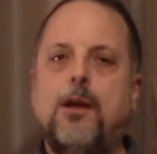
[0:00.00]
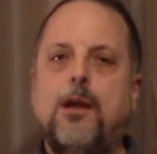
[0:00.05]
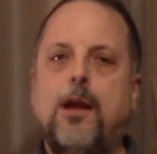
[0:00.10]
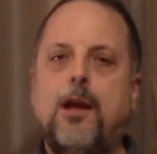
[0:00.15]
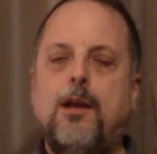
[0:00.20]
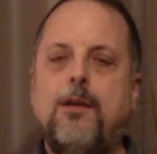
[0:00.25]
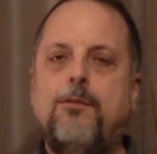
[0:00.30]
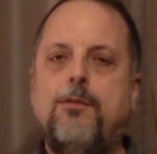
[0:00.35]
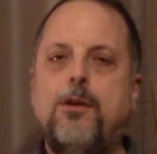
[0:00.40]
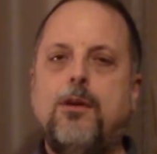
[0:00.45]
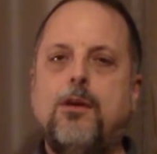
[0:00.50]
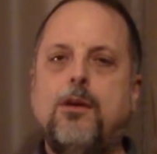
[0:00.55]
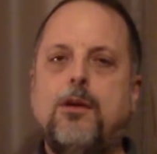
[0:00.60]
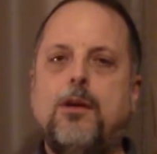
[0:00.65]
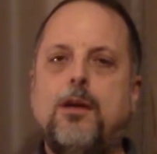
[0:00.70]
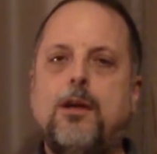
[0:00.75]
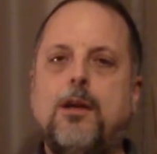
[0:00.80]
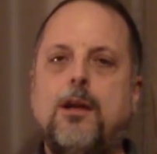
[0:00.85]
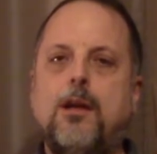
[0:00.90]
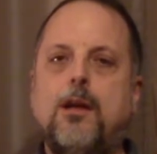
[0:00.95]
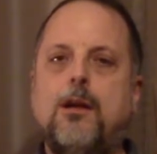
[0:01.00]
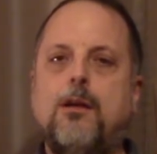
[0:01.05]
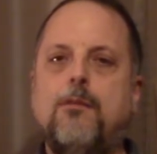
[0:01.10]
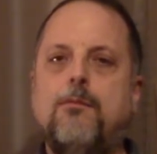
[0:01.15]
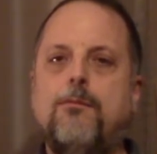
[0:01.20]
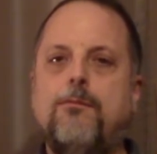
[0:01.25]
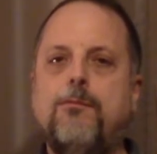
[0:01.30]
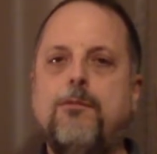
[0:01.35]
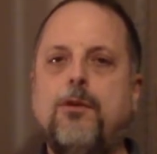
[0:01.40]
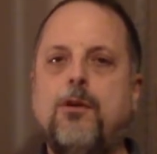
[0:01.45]
And if you look in
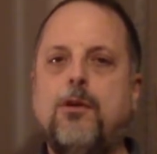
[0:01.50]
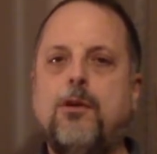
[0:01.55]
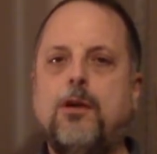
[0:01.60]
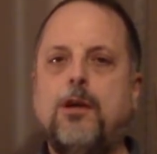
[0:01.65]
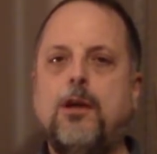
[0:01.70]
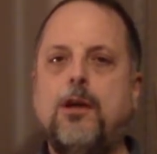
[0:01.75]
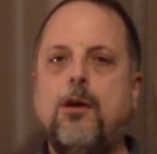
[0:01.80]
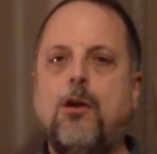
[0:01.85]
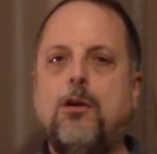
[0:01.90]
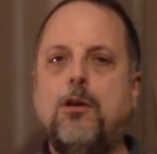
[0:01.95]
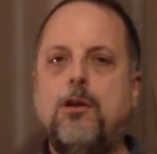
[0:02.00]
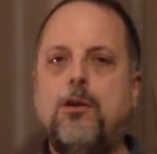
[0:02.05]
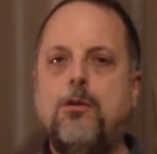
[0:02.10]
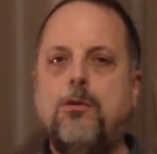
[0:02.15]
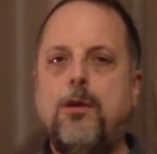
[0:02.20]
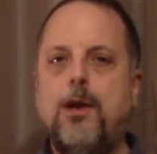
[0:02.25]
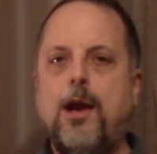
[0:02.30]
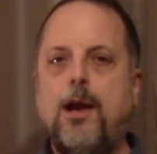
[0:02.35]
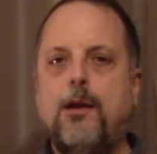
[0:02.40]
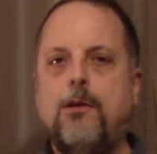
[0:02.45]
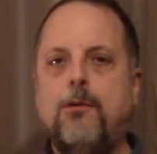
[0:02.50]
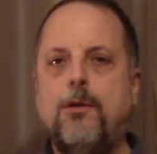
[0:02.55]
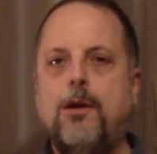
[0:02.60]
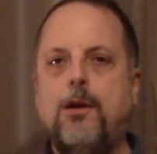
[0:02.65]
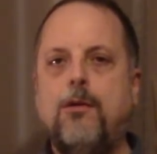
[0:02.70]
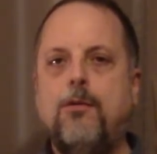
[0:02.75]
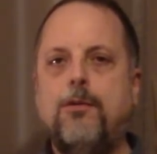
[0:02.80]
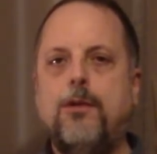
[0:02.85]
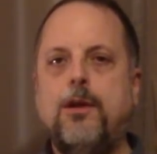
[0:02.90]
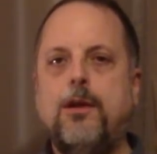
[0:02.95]
our cue gallery
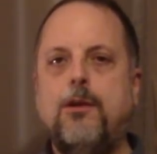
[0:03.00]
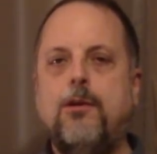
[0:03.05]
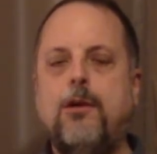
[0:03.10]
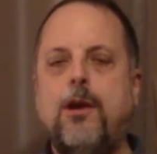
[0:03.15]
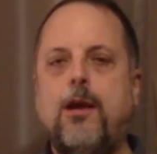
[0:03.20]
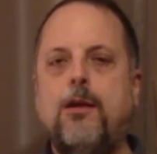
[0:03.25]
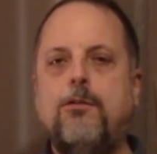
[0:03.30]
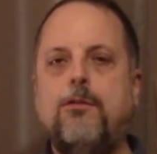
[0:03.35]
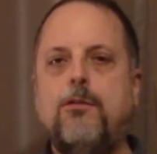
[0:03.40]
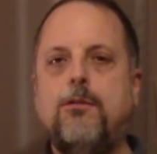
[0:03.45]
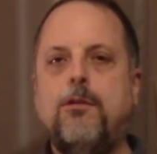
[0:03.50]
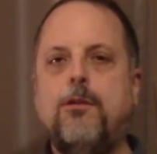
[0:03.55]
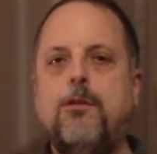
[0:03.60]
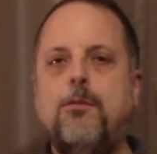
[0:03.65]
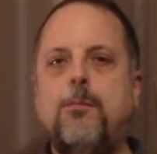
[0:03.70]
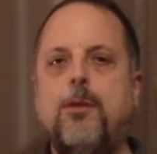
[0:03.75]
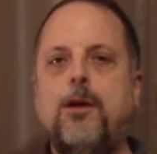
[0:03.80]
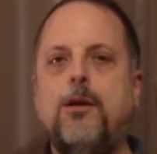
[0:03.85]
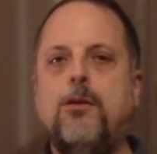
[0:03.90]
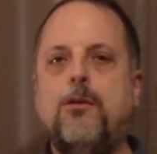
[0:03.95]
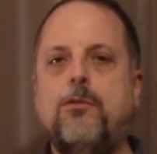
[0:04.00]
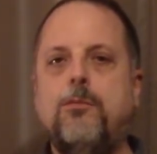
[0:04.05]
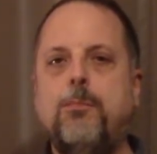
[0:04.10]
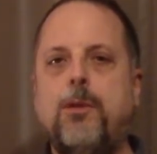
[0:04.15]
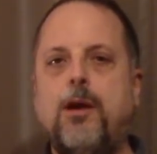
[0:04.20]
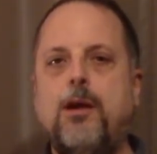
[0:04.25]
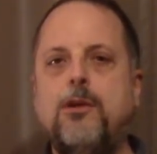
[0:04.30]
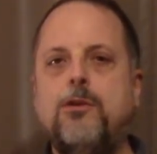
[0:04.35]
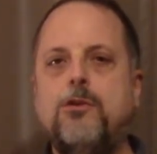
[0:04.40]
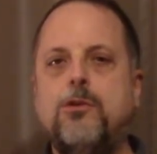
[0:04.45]
on the International CueMakers
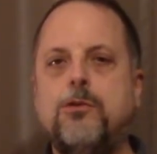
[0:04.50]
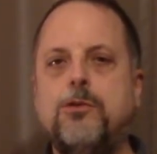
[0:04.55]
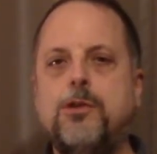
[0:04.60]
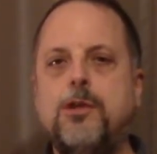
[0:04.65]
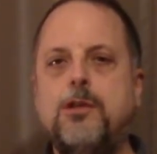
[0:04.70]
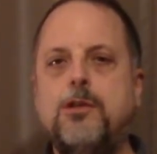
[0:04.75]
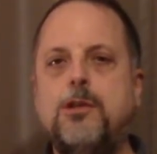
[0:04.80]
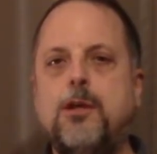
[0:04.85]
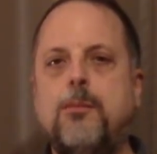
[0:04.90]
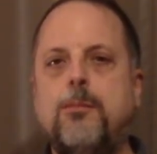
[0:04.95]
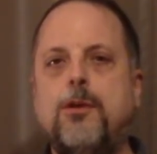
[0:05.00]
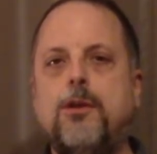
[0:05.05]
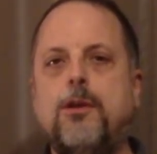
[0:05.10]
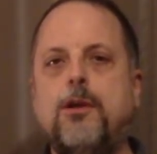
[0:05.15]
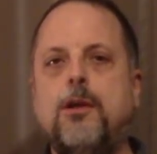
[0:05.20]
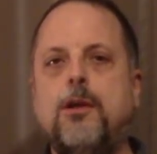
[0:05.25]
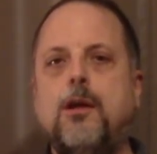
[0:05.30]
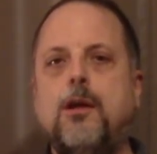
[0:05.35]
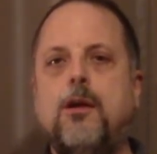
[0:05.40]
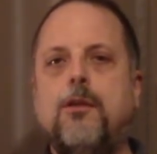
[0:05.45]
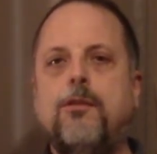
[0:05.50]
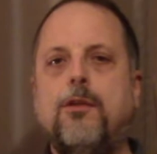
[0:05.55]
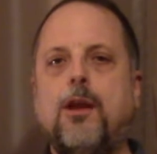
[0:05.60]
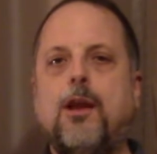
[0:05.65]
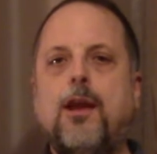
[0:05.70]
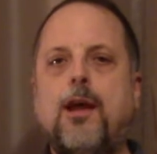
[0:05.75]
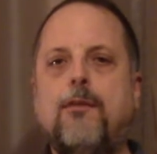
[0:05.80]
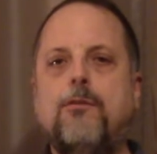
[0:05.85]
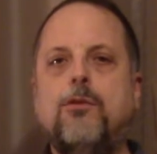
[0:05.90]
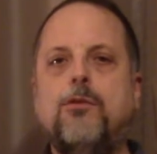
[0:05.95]
page, you'll see some of the
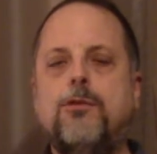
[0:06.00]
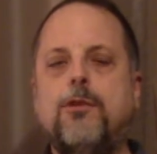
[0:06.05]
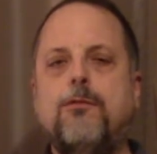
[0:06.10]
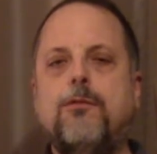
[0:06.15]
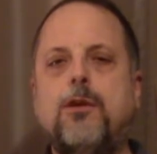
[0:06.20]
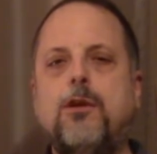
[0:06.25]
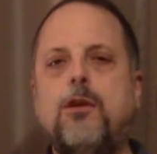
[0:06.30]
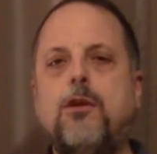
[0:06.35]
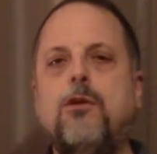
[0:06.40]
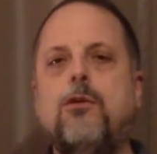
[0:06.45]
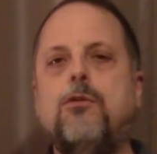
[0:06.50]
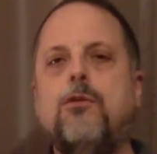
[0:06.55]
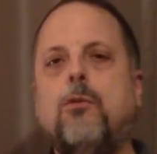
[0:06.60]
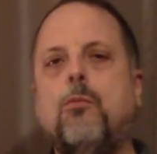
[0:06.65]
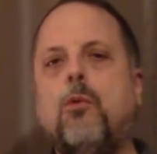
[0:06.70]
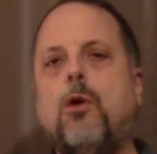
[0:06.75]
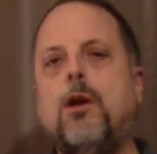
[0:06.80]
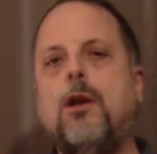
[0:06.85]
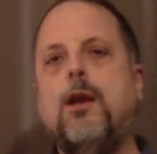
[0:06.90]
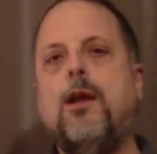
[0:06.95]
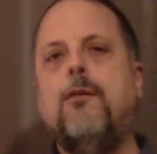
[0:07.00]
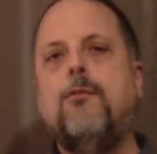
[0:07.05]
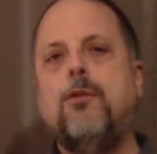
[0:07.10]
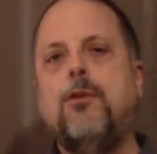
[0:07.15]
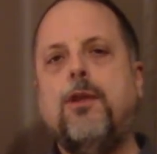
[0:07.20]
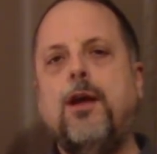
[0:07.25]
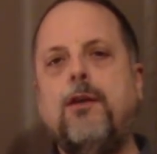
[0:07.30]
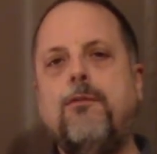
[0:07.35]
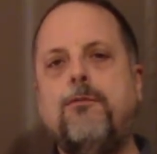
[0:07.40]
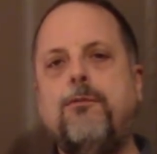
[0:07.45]
levels of cues and what level
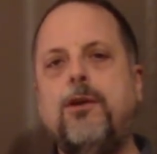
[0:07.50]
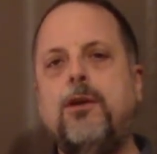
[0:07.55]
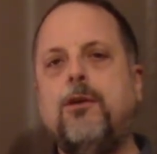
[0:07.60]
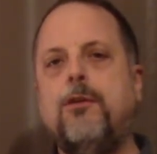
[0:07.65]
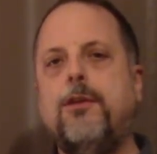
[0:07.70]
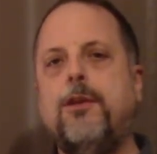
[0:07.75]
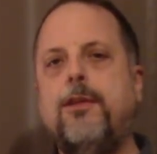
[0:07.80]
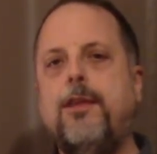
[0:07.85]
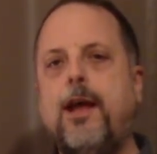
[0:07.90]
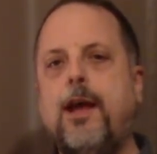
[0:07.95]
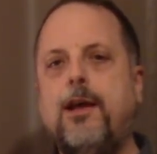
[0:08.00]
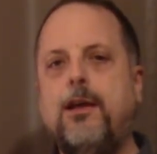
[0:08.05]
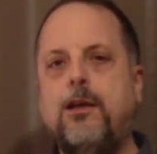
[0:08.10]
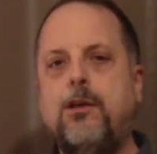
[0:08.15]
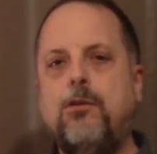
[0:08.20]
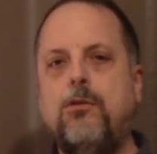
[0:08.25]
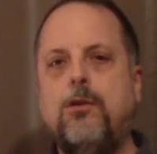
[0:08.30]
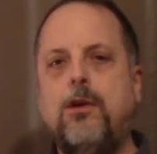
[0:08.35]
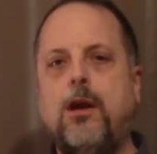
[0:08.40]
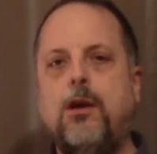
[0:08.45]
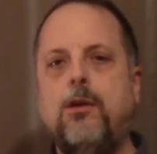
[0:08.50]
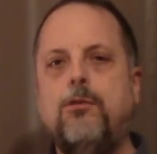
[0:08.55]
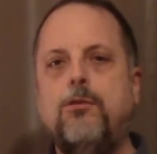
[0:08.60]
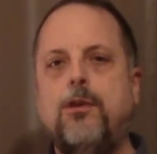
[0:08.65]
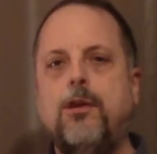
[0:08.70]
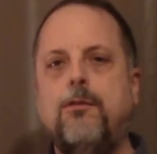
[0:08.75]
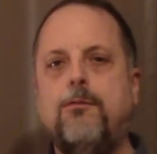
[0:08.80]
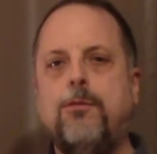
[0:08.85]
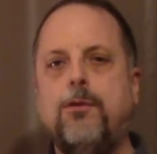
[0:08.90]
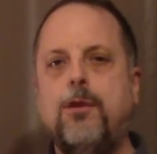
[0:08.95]
they feel that cue goes
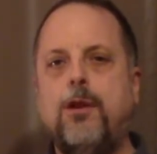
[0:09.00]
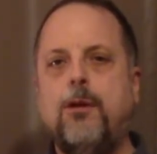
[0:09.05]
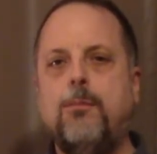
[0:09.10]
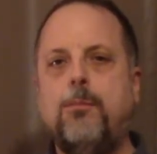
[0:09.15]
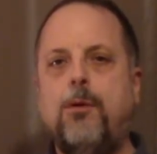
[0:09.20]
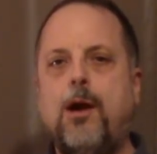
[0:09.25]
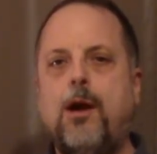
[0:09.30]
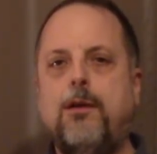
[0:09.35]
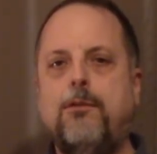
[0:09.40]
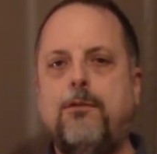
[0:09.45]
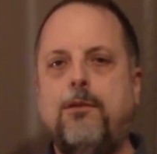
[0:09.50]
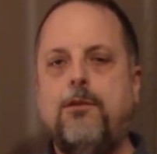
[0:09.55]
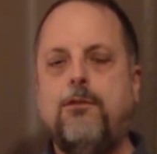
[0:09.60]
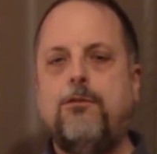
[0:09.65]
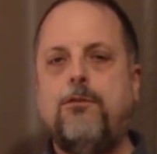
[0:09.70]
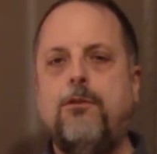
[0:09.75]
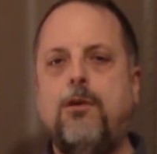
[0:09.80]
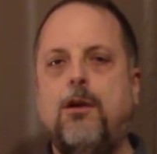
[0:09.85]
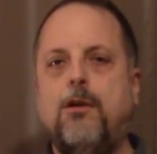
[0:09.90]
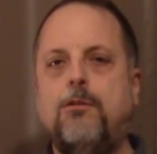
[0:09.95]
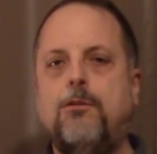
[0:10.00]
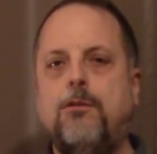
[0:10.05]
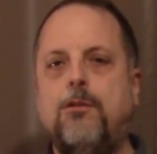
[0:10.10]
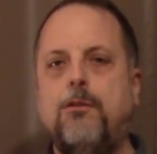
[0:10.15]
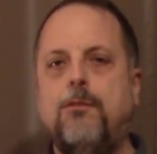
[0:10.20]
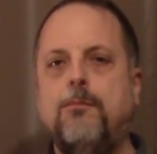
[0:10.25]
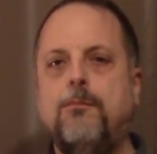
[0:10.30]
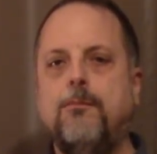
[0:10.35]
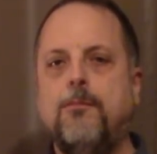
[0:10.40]
in for their pricing structure.